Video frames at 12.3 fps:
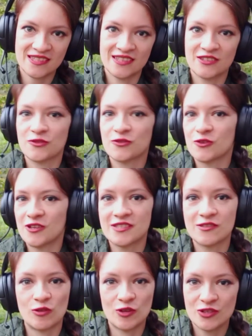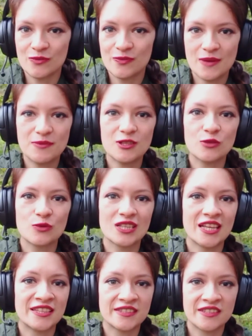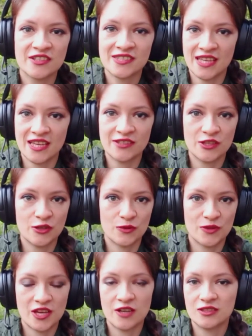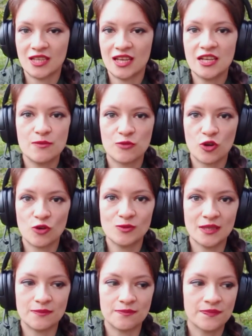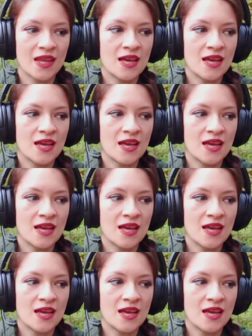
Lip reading: and of course, Russian people will understand you without any problem.